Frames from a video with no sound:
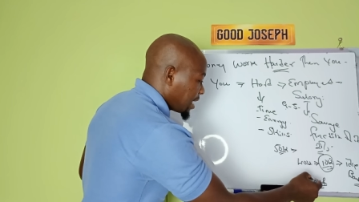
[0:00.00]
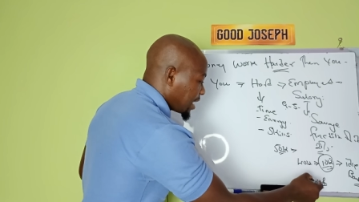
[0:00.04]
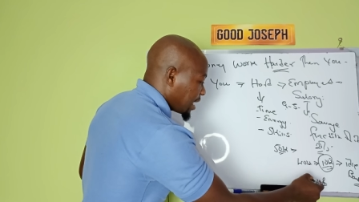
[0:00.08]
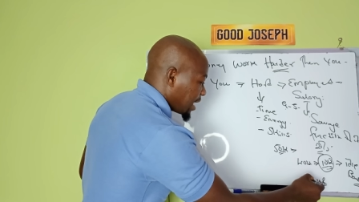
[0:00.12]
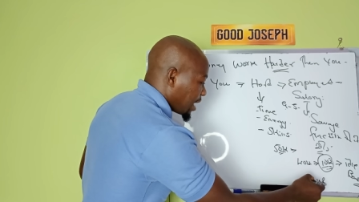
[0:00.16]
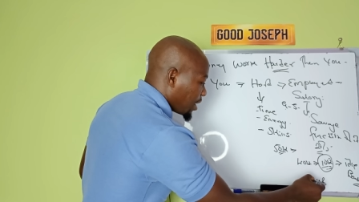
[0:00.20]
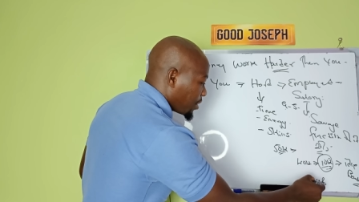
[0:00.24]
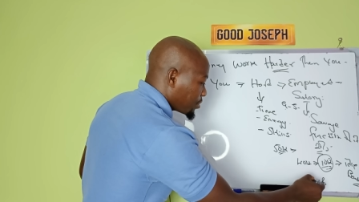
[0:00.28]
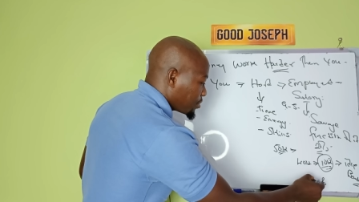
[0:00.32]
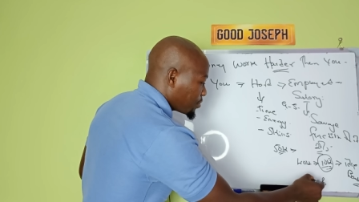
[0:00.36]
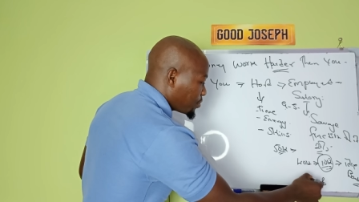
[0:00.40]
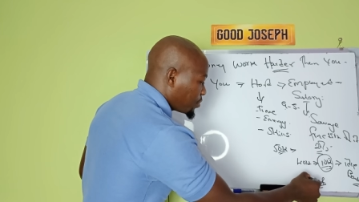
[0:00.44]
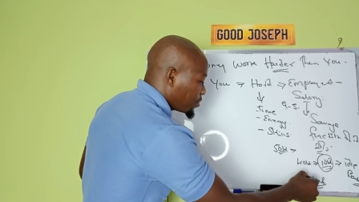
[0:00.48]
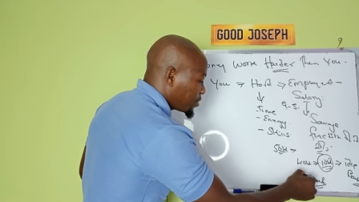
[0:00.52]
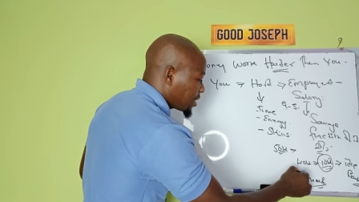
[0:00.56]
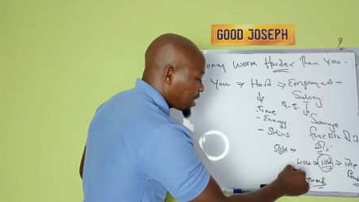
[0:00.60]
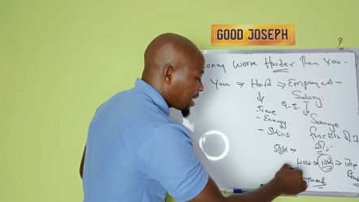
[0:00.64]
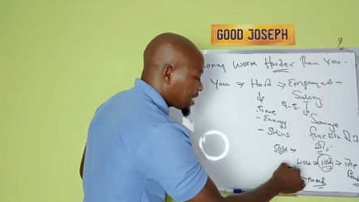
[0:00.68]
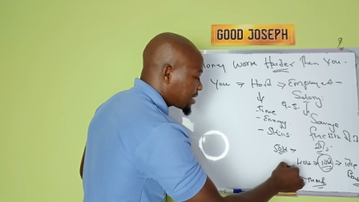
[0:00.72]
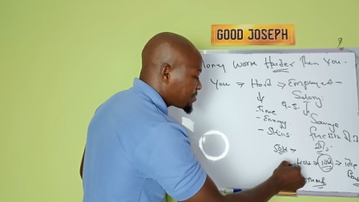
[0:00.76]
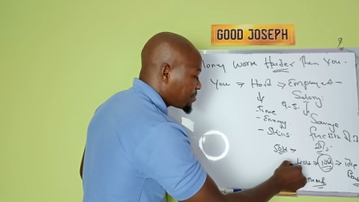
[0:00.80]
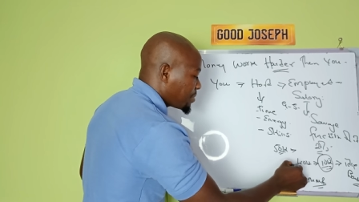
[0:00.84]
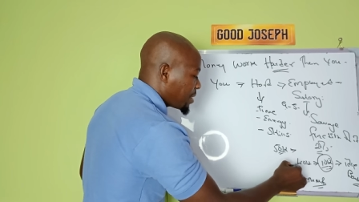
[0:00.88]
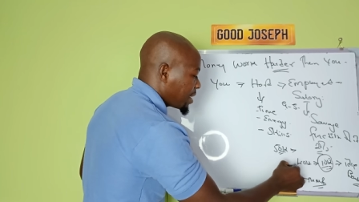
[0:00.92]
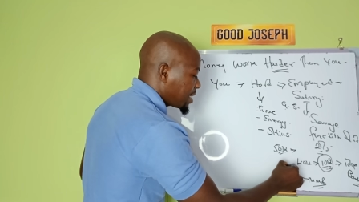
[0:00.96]
Now, you put
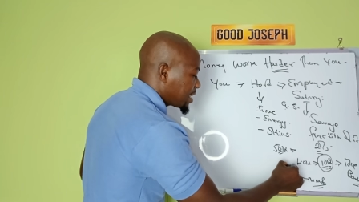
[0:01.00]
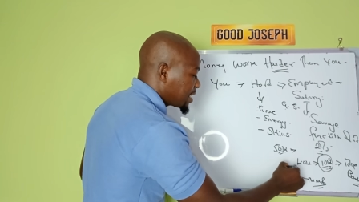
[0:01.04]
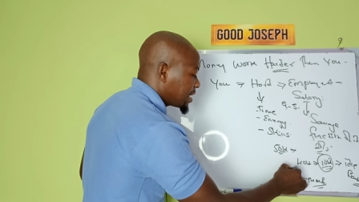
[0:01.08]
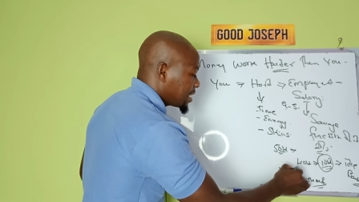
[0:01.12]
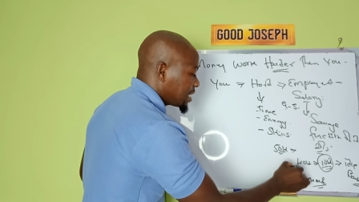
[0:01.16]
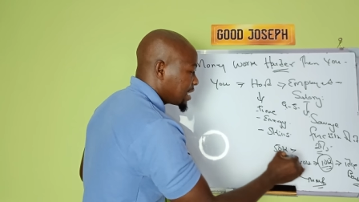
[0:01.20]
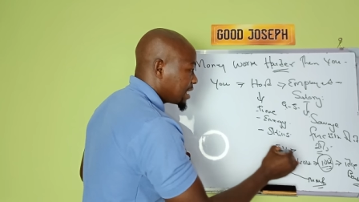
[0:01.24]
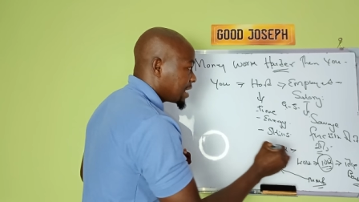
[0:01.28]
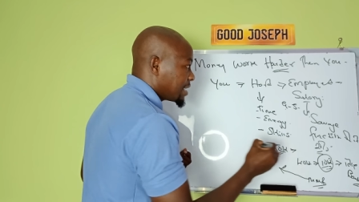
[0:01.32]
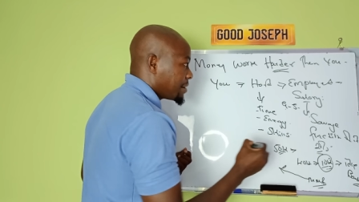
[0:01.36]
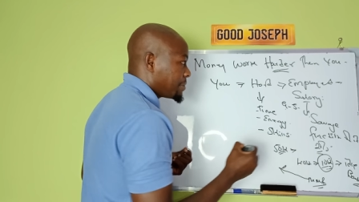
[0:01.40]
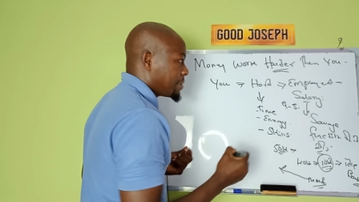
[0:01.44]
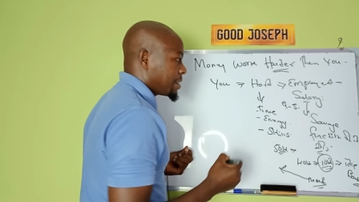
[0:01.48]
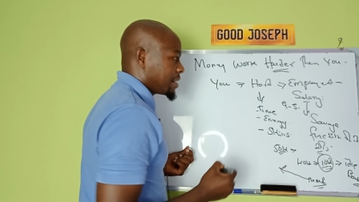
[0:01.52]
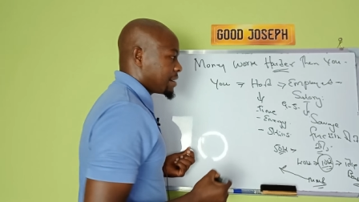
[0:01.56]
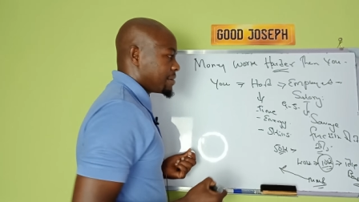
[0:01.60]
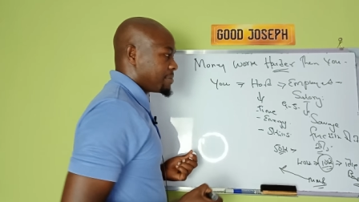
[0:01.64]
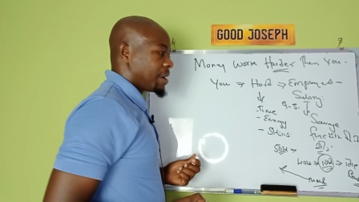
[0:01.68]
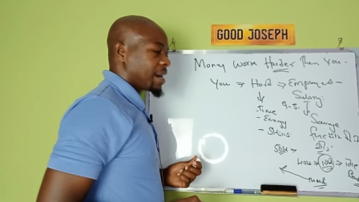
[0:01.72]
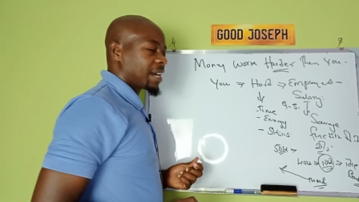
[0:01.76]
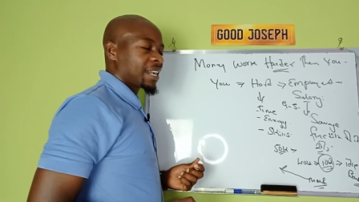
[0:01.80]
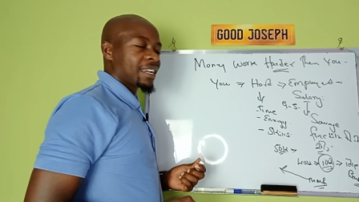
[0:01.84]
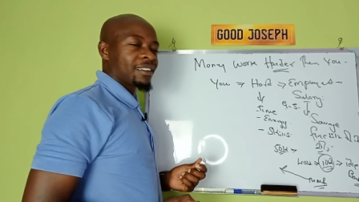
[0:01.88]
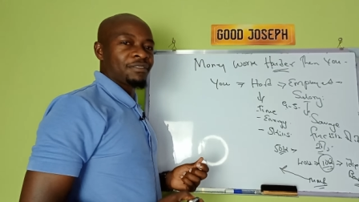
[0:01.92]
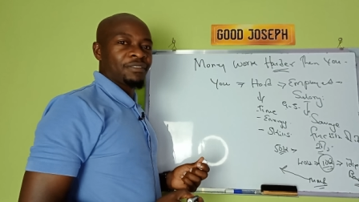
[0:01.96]
that money in a money
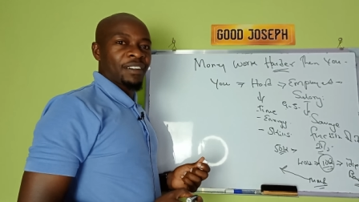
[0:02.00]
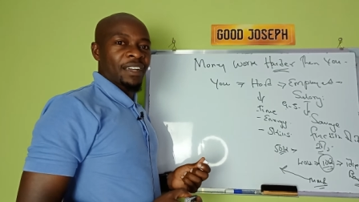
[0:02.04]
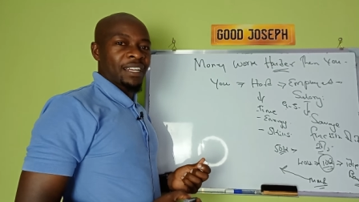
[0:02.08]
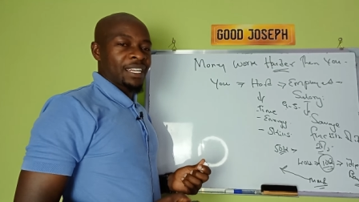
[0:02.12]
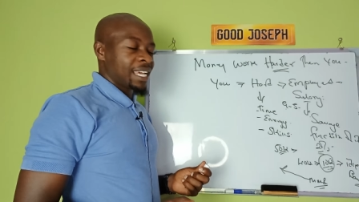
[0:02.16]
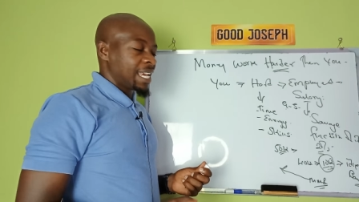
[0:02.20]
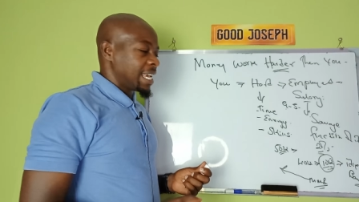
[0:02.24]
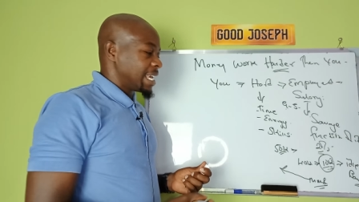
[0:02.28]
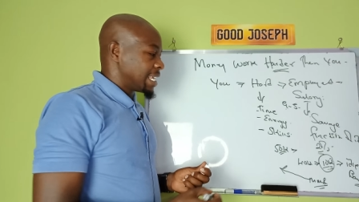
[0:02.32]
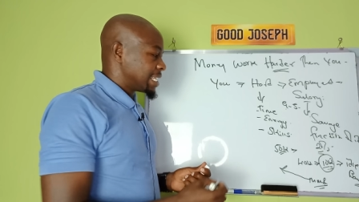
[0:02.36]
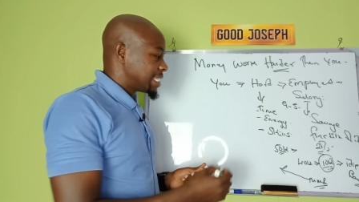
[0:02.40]
market fund.